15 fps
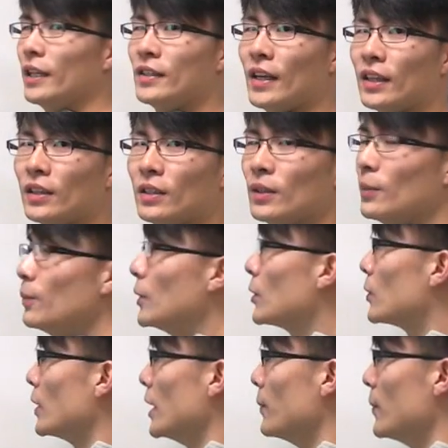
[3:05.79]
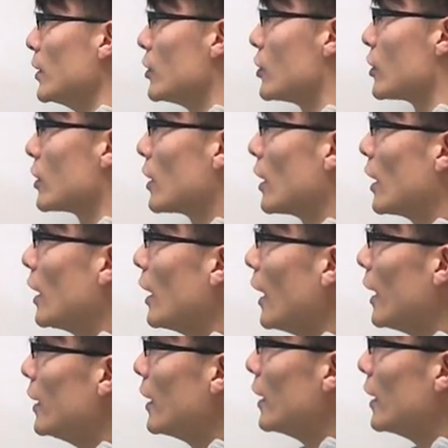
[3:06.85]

and take the mirror image, and